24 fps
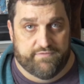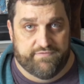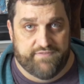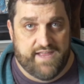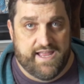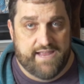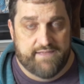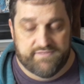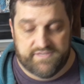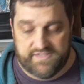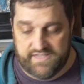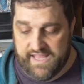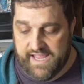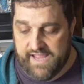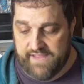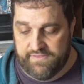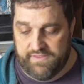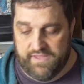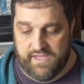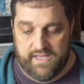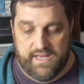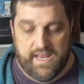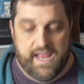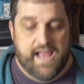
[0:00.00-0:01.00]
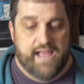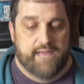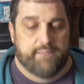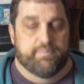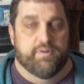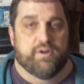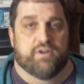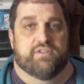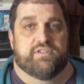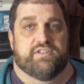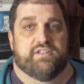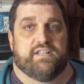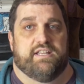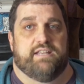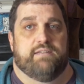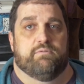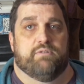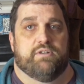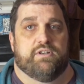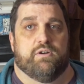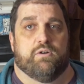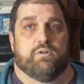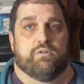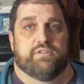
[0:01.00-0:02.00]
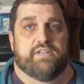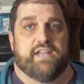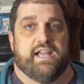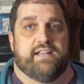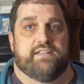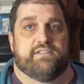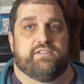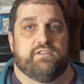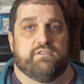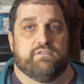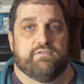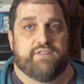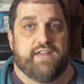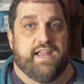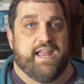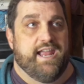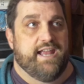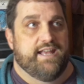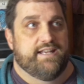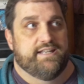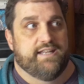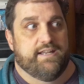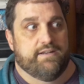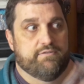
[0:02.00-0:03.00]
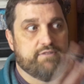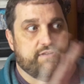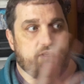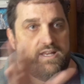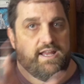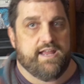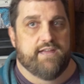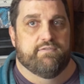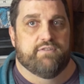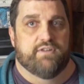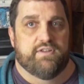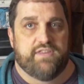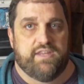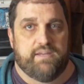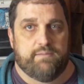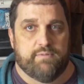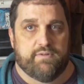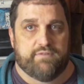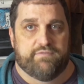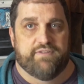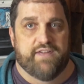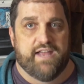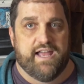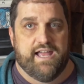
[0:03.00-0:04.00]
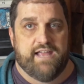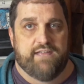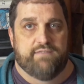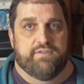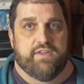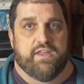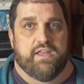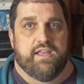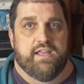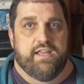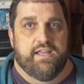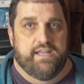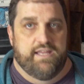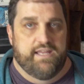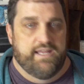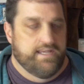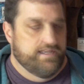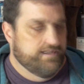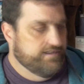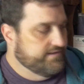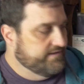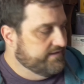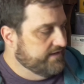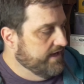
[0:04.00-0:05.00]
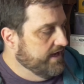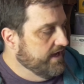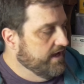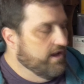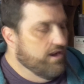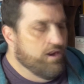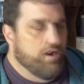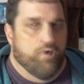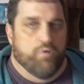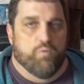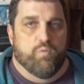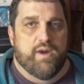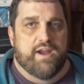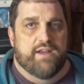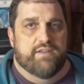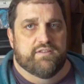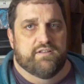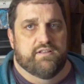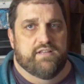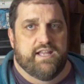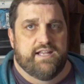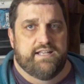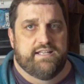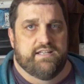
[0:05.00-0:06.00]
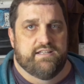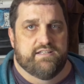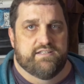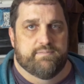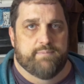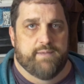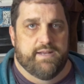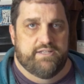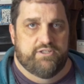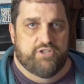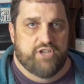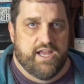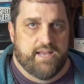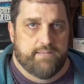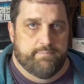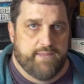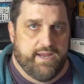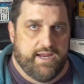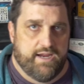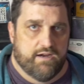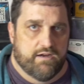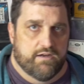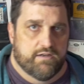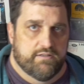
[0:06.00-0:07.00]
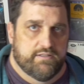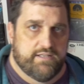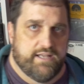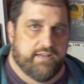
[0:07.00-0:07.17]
five slot that I personally would hold on to if I had to get rid of everything but five is uh, Where the Light Is by John Mayer.